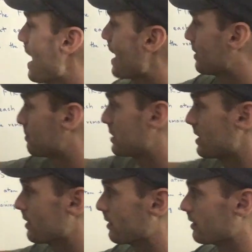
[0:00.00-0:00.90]
atoms
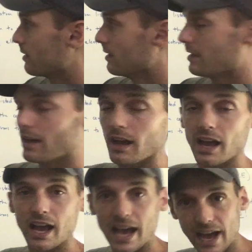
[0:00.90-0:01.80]
here
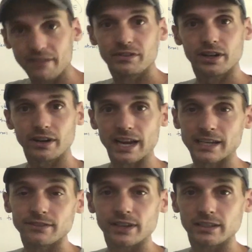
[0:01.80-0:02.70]
have their
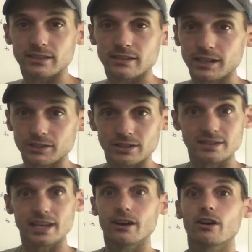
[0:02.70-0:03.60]
8 valence electrons.
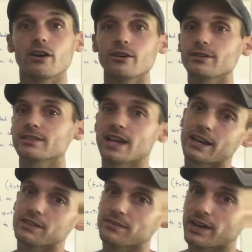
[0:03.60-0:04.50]
They are all
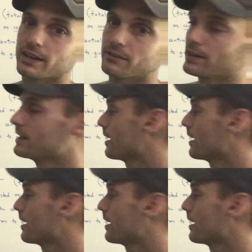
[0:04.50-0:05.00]
satisfied right now.